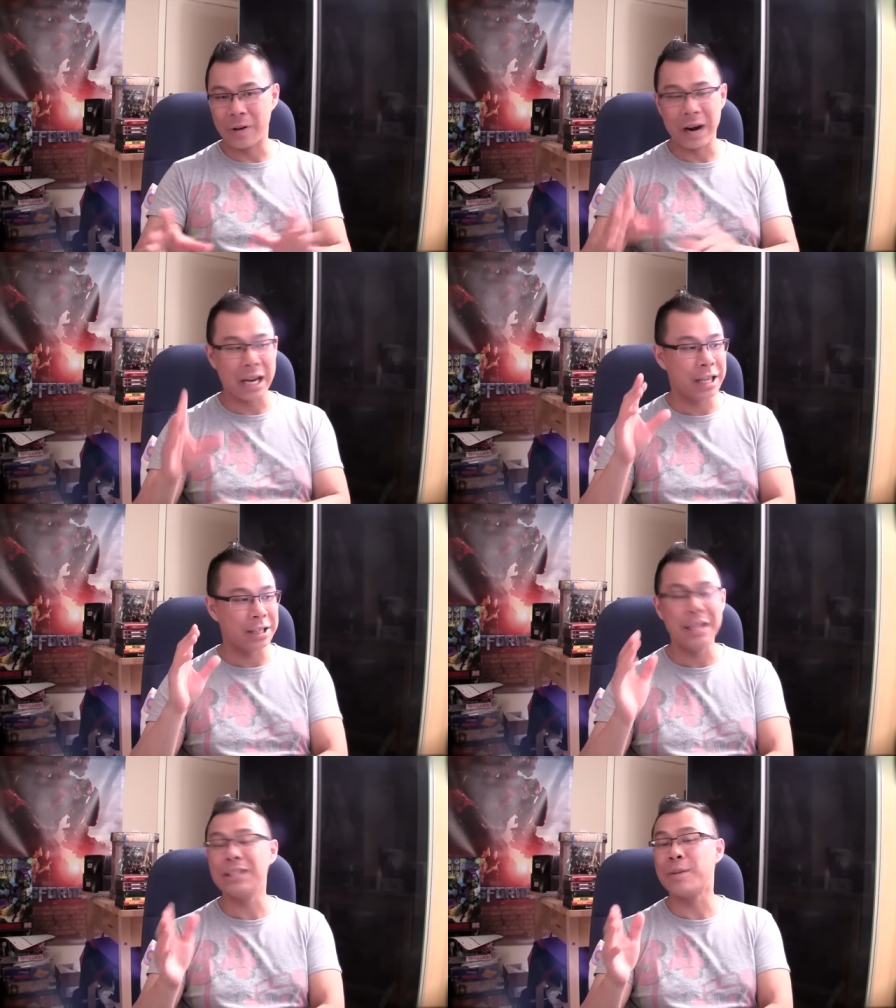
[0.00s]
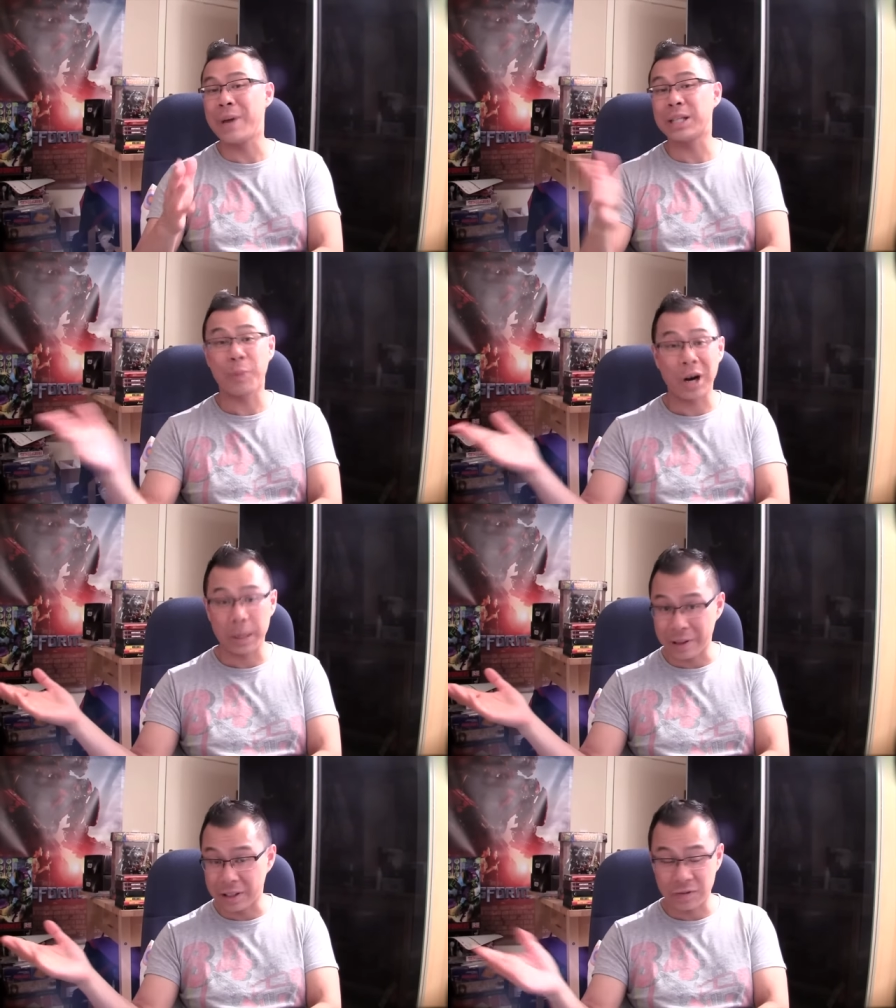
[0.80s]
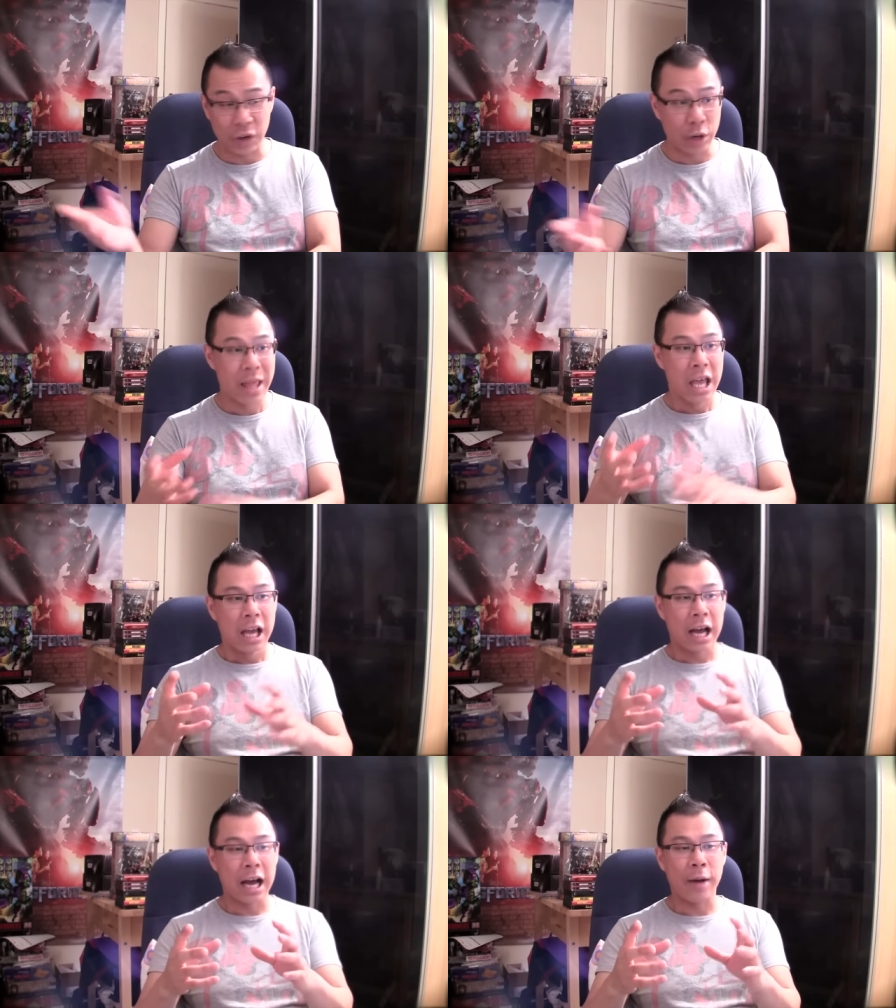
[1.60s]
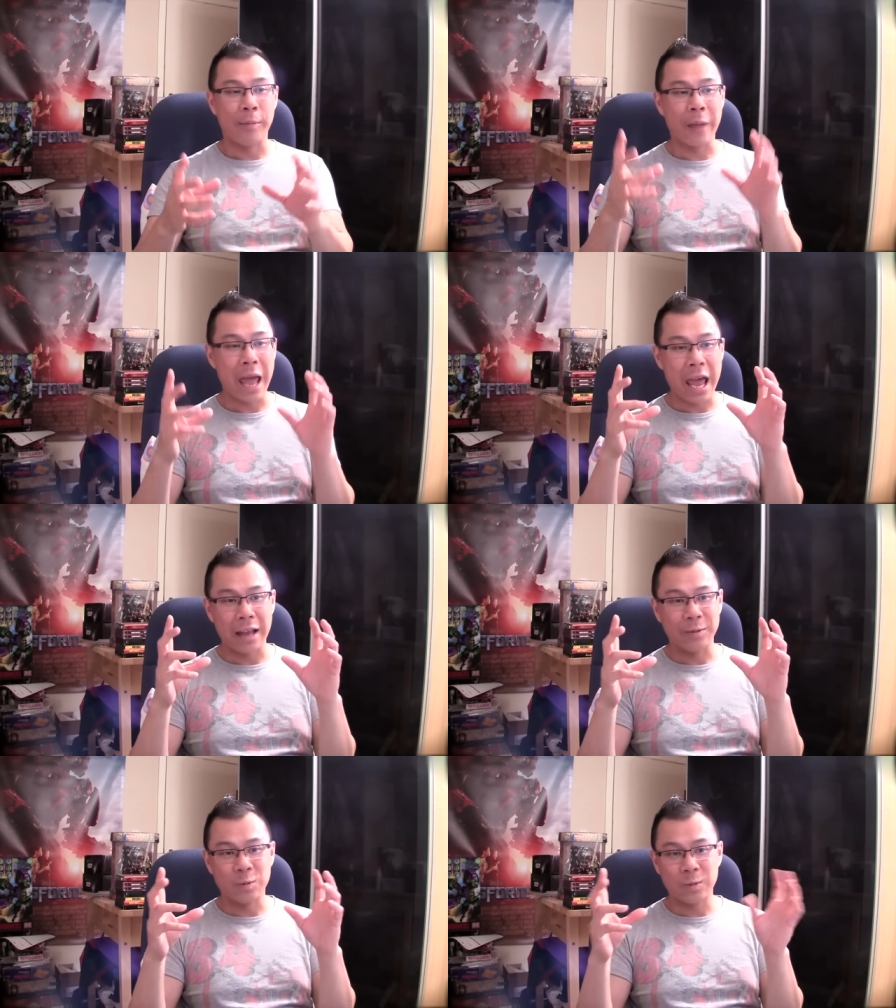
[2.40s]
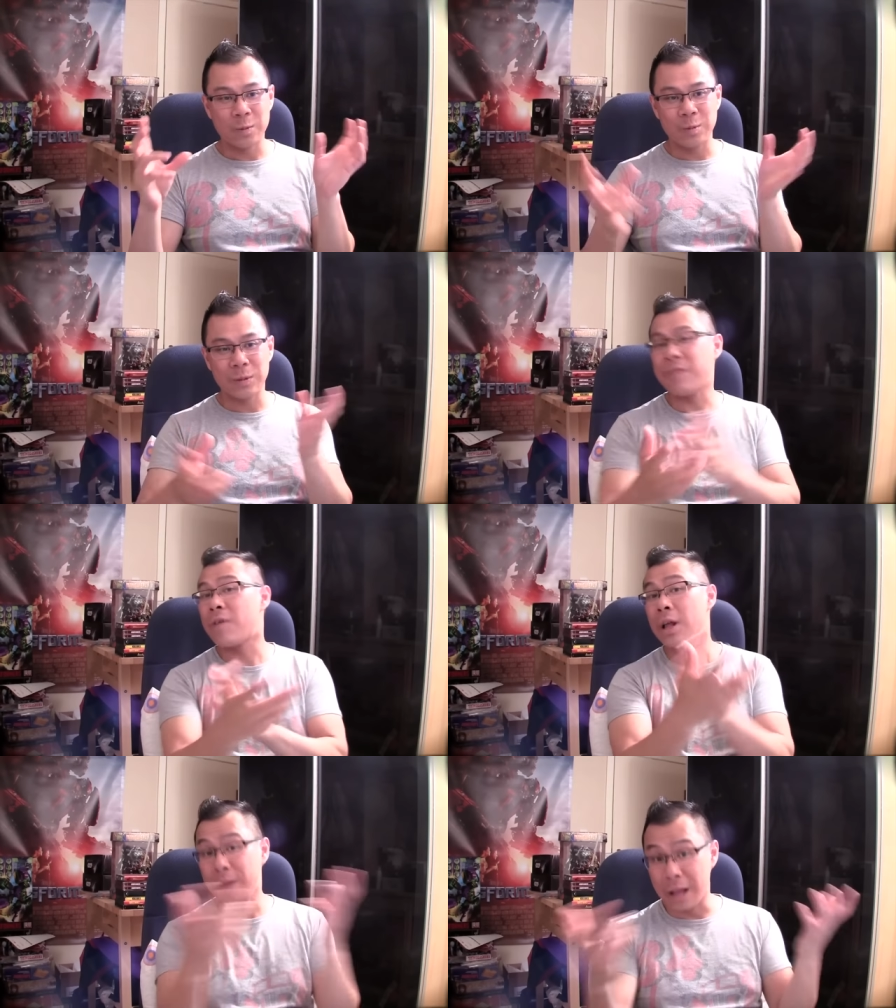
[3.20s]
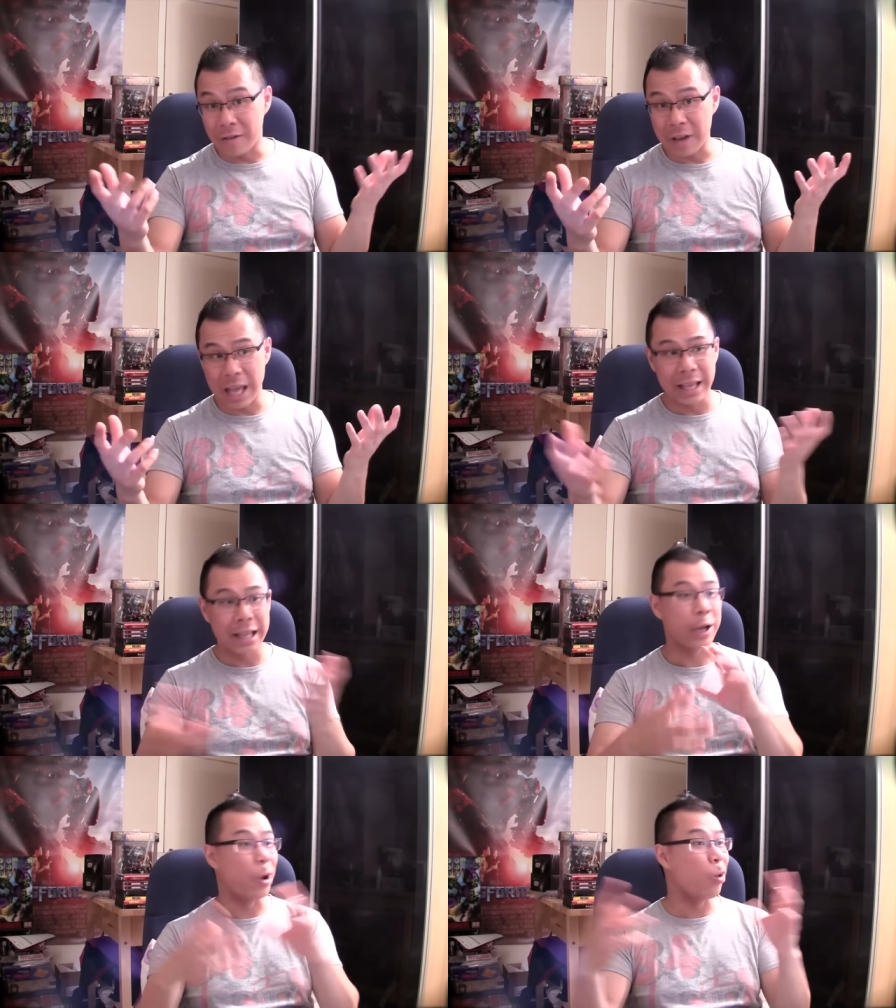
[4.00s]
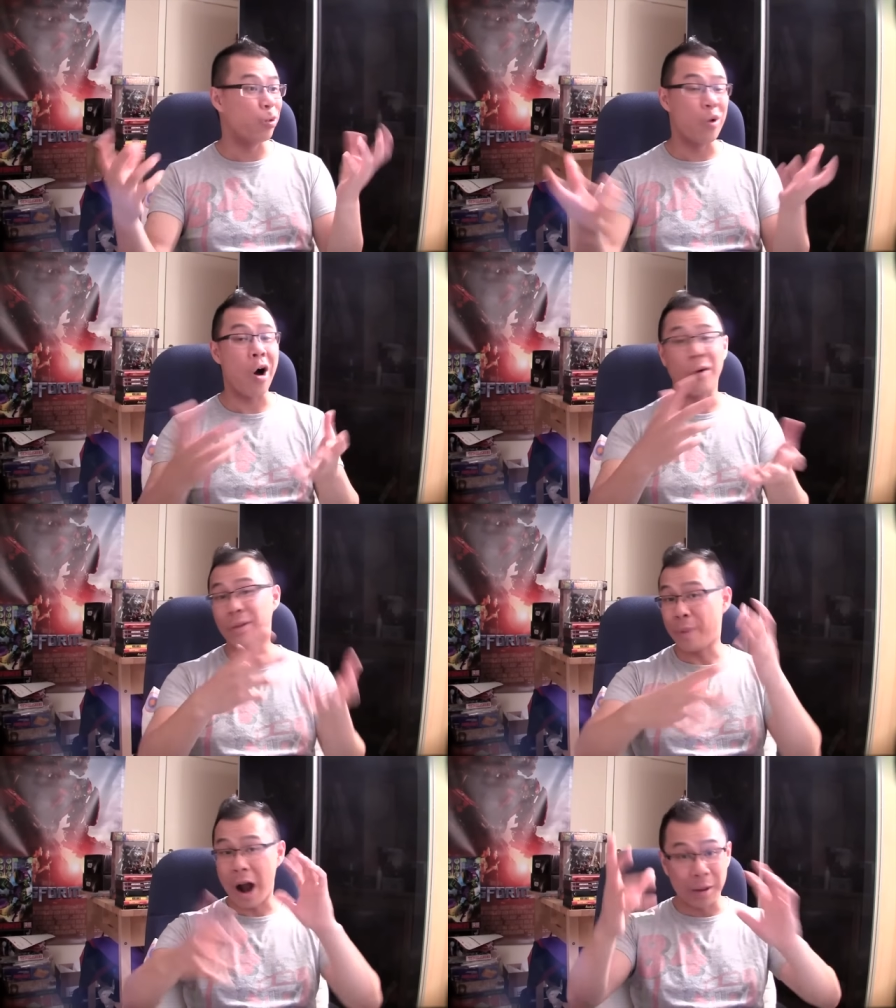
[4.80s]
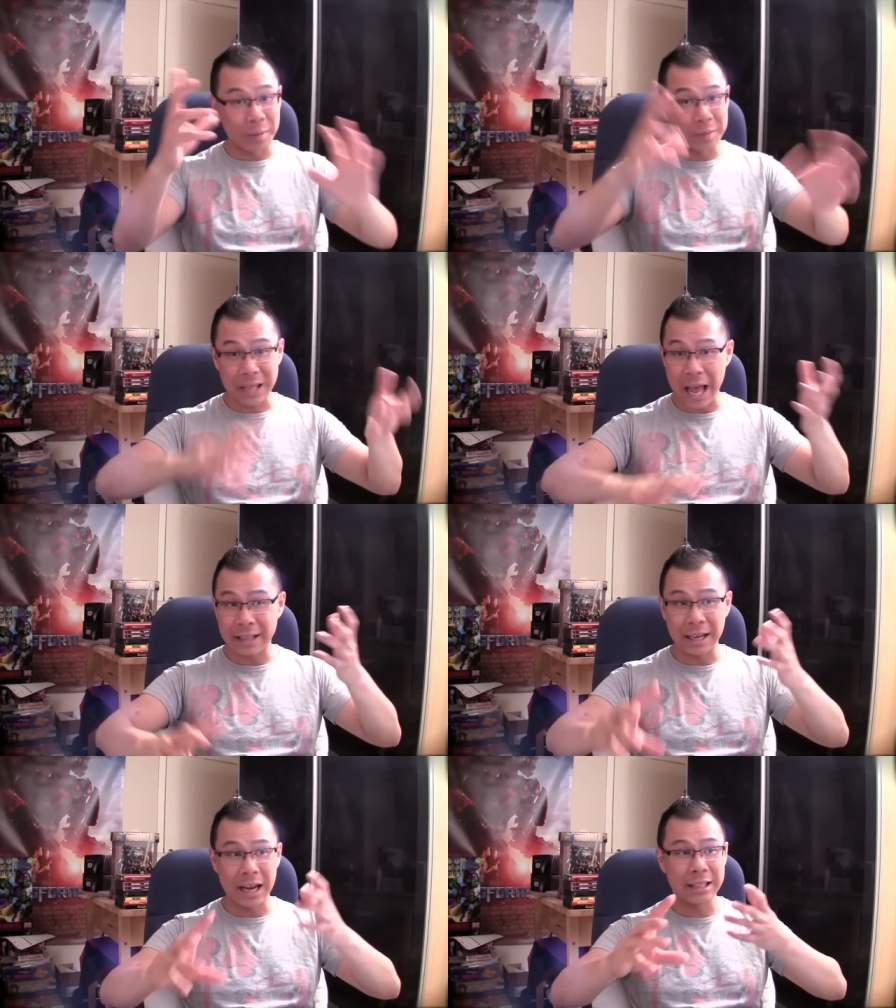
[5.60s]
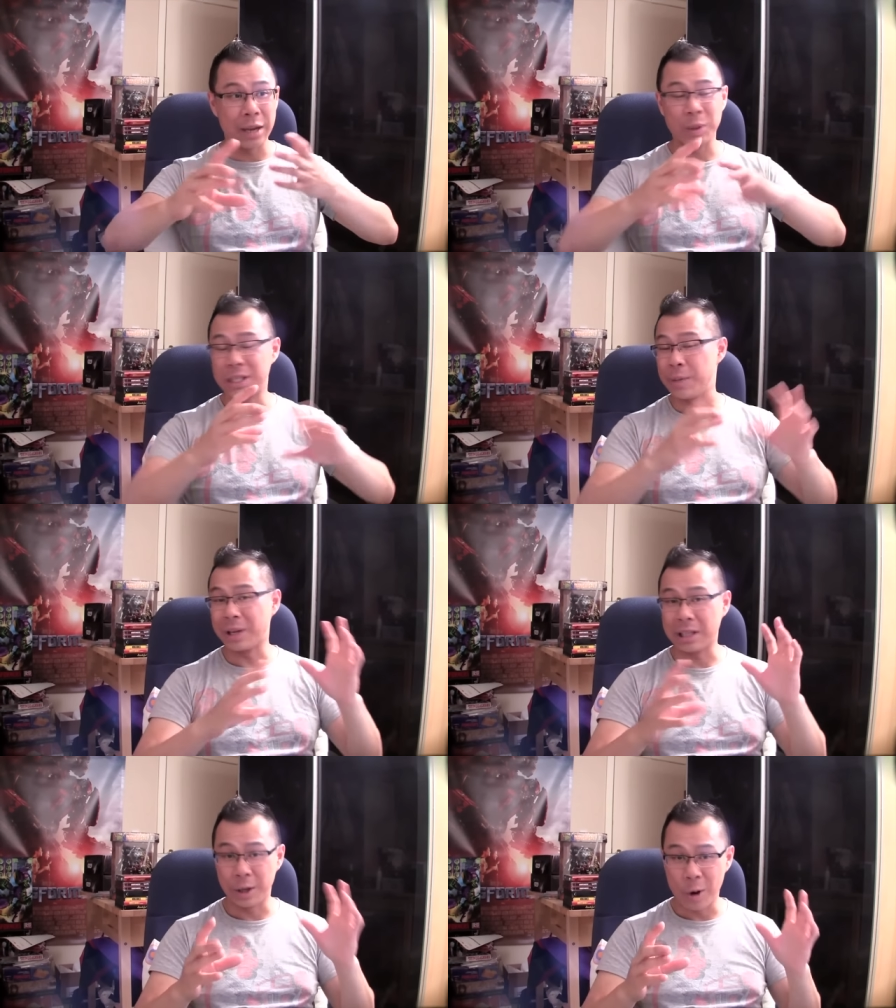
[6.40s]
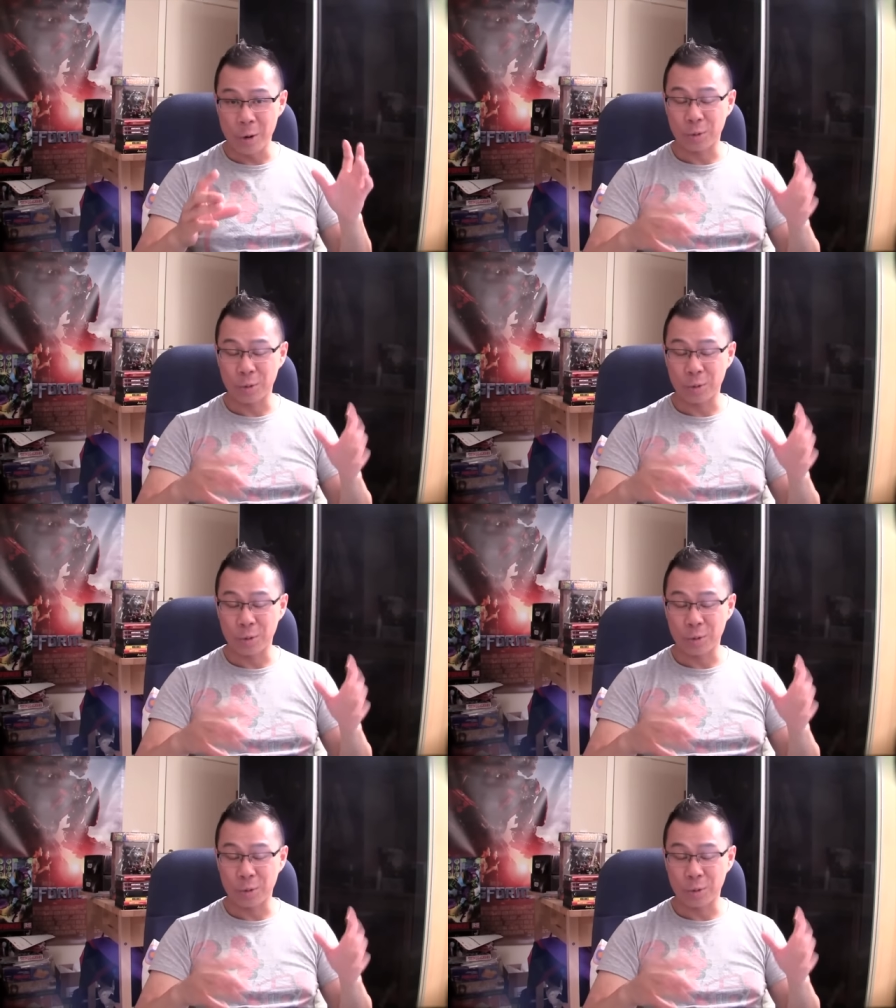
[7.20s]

All right, he he's the best part about this film, um, and they fall in love, and then they go through all the problems that uh, they would typically go